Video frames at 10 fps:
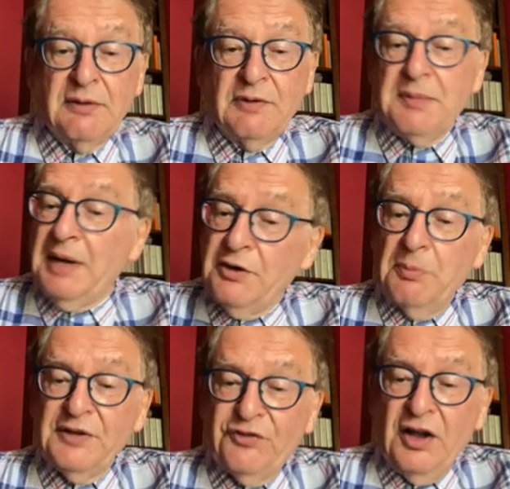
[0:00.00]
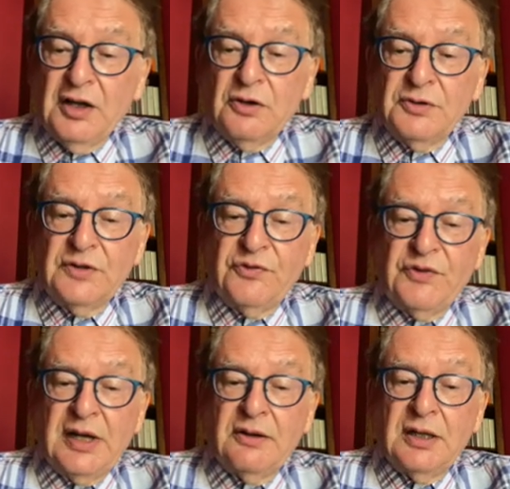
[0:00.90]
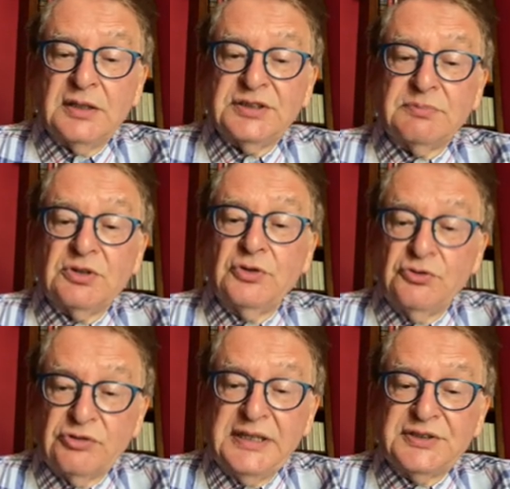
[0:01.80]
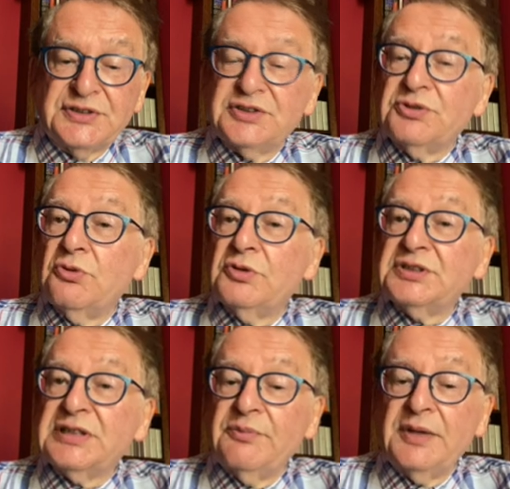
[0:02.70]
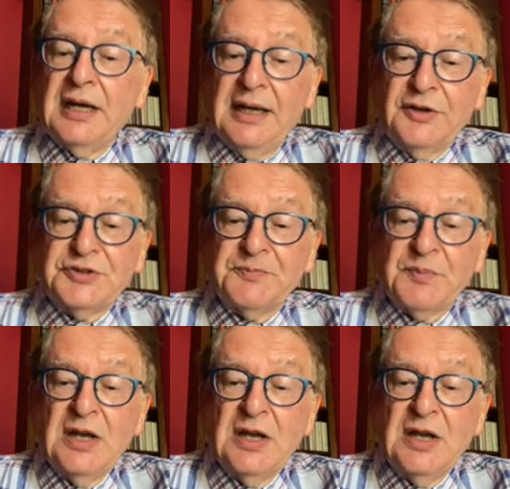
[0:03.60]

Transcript: they may not be followed if there are some good reasons to order something else.